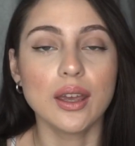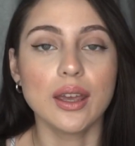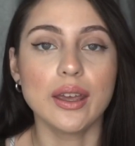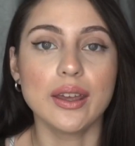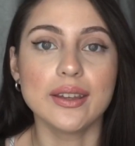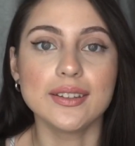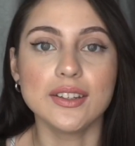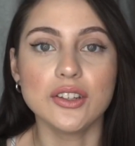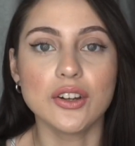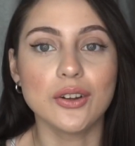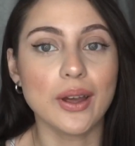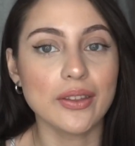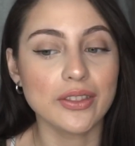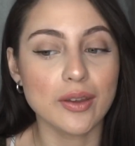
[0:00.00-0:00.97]
And, you
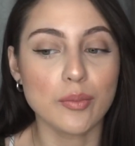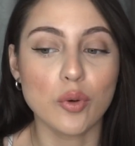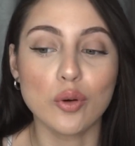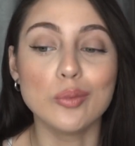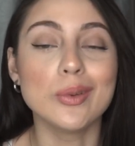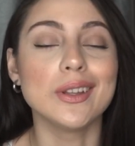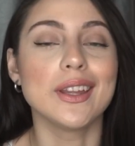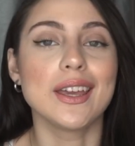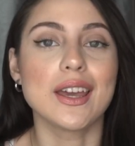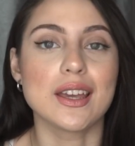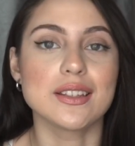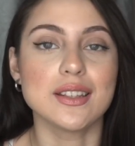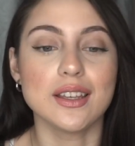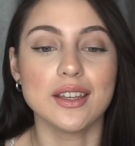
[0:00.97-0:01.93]
know, at that moment, like
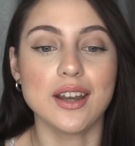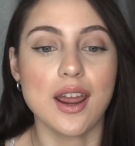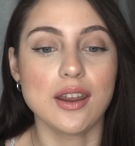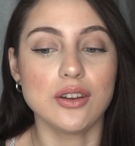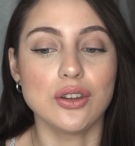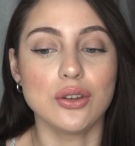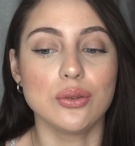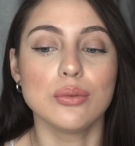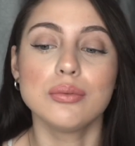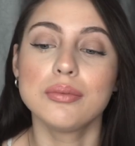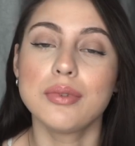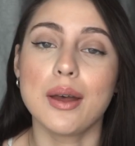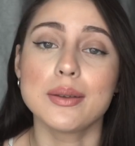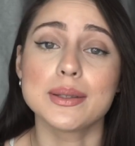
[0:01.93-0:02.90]
I said, I knew.
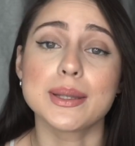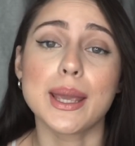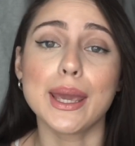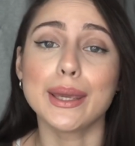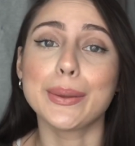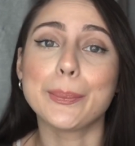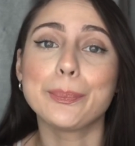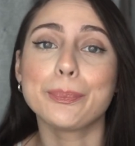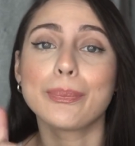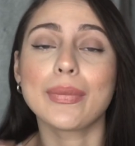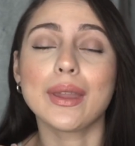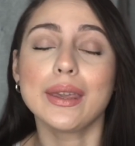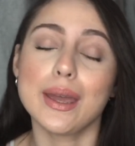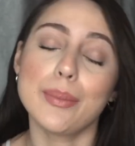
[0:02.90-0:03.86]
I was like,
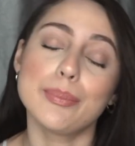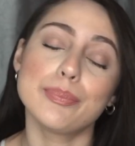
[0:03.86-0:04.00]
yep,